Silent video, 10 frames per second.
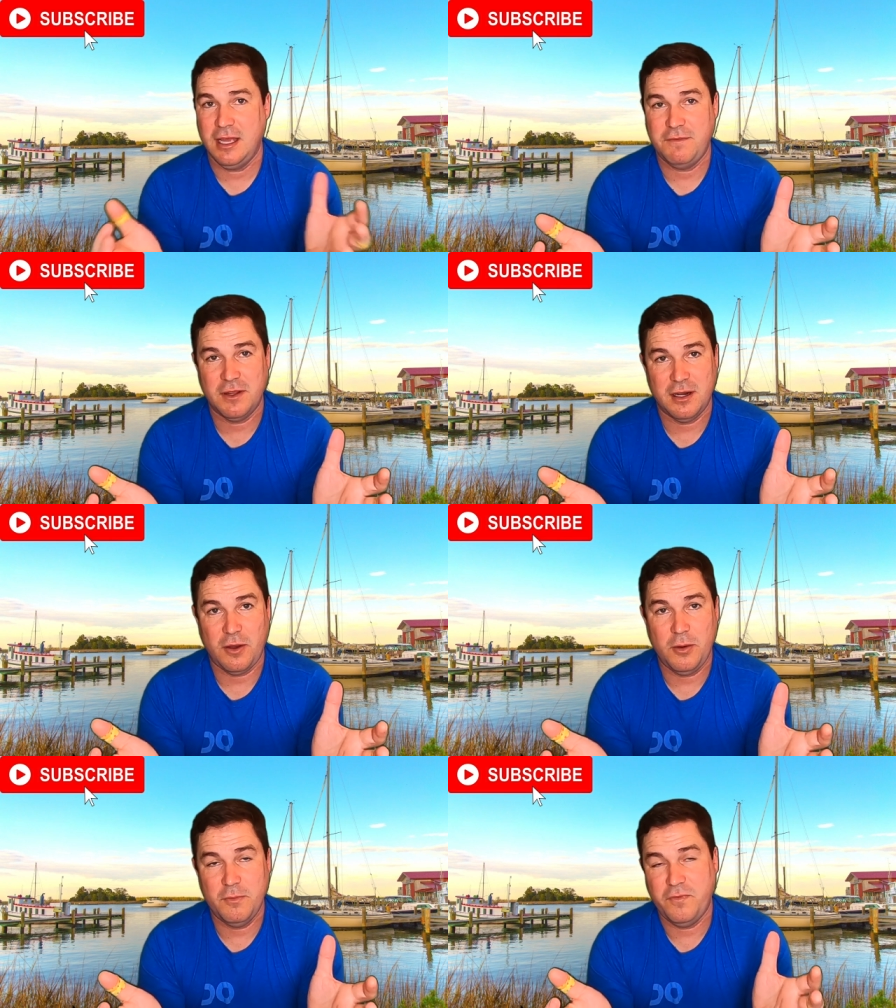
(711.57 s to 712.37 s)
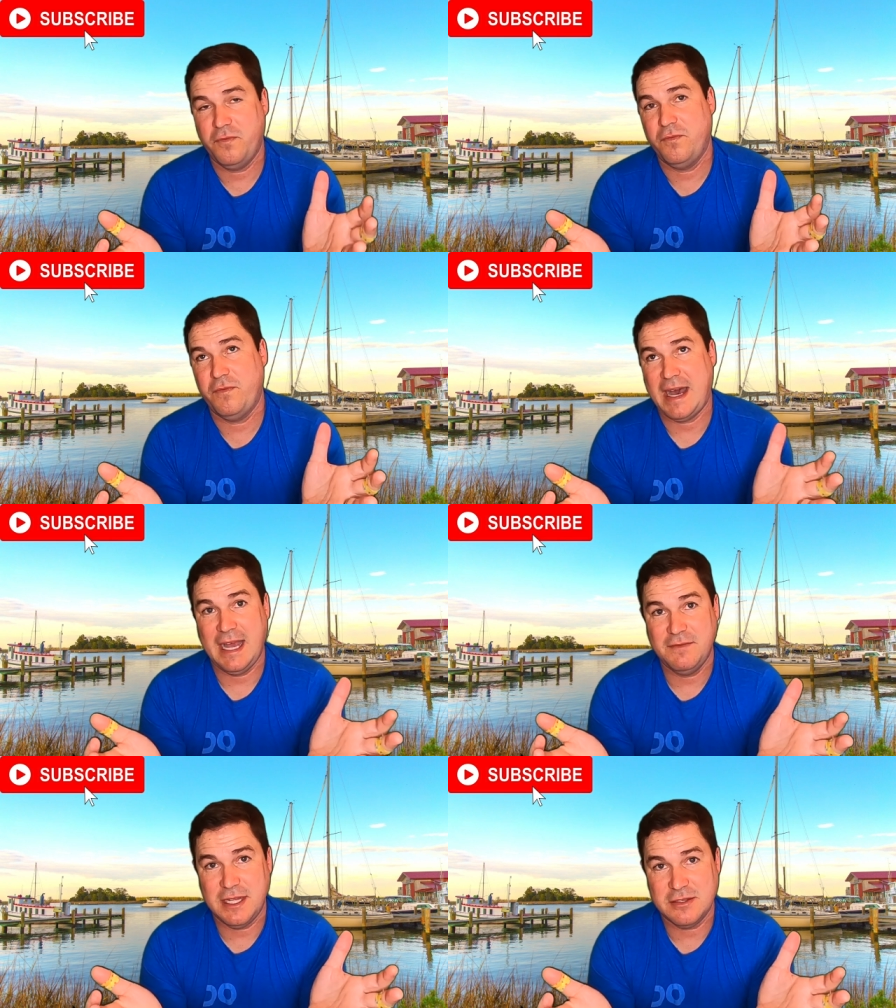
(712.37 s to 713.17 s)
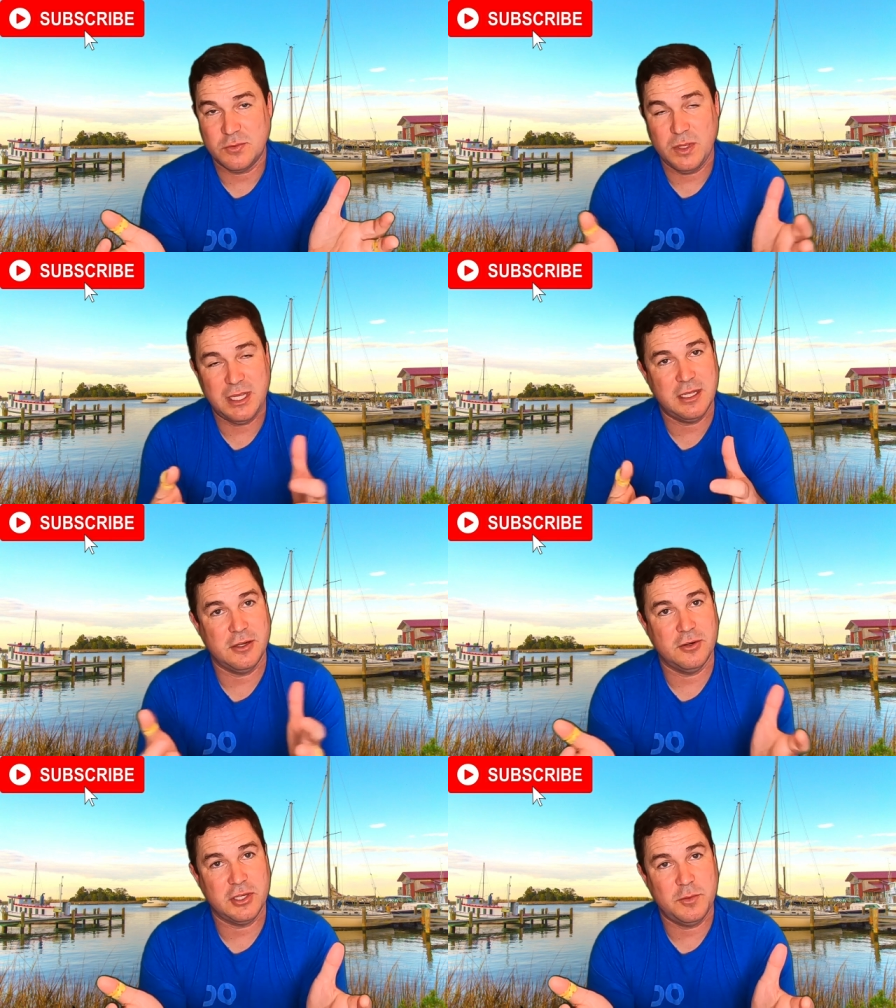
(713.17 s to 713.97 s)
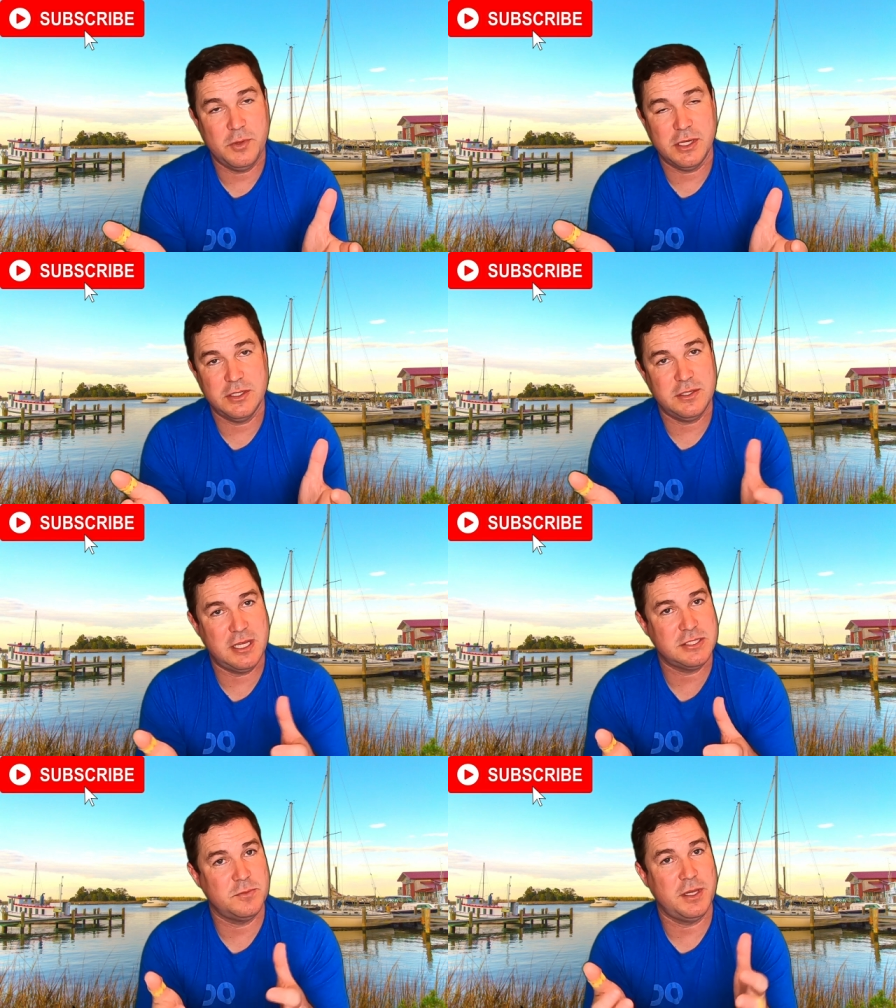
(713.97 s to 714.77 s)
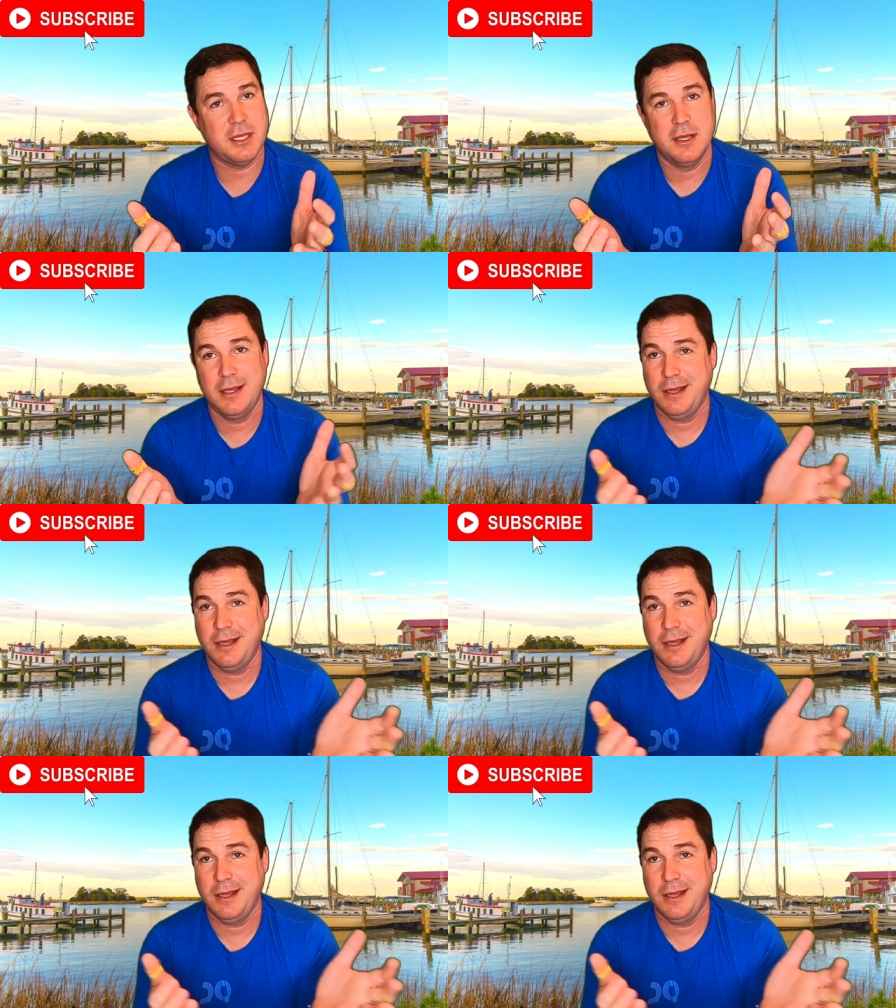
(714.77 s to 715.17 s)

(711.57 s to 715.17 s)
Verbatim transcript: If you're at home 5 days a week and you're only commuting 2 days a week,